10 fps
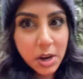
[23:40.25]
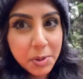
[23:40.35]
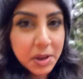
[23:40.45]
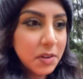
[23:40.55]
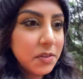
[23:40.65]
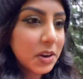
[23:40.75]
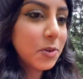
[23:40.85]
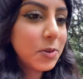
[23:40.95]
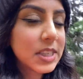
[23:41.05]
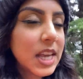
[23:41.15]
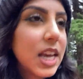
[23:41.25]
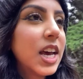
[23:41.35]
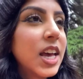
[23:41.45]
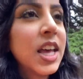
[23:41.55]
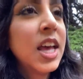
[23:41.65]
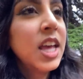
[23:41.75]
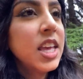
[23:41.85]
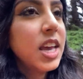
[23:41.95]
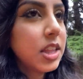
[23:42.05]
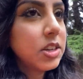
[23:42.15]
uphill. Vikra was like,
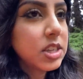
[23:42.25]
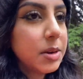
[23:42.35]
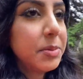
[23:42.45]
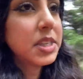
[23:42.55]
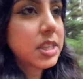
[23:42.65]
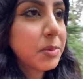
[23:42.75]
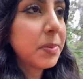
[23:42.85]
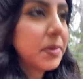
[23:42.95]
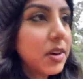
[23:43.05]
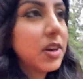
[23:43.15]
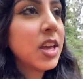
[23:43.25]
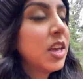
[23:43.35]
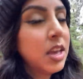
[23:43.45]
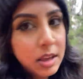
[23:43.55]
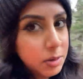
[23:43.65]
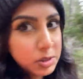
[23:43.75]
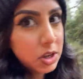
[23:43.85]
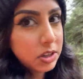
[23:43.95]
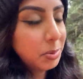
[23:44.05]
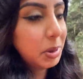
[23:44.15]
yeah, there's gonna be some uphill. It was
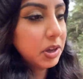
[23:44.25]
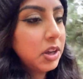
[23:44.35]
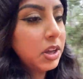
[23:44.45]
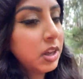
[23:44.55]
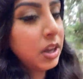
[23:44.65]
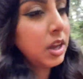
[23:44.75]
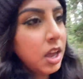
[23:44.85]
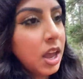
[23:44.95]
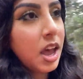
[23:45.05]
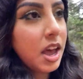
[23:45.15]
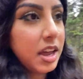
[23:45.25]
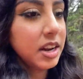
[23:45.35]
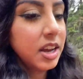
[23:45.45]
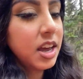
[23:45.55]
all uphill, and